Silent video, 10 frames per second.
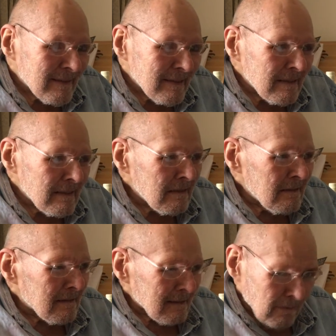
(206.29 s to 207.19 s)

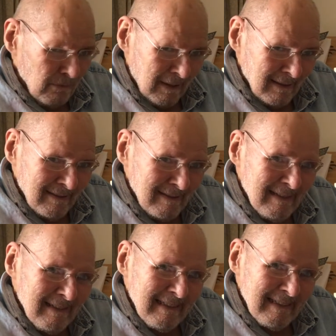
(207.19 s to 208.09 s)
I said, what?
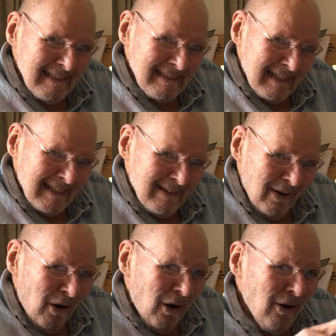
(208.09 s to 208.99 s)
He said,
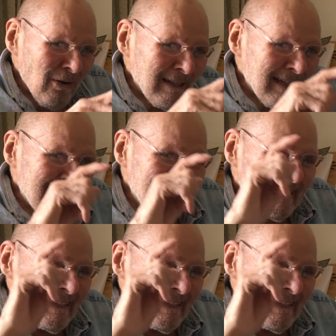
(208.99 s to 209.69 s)
all the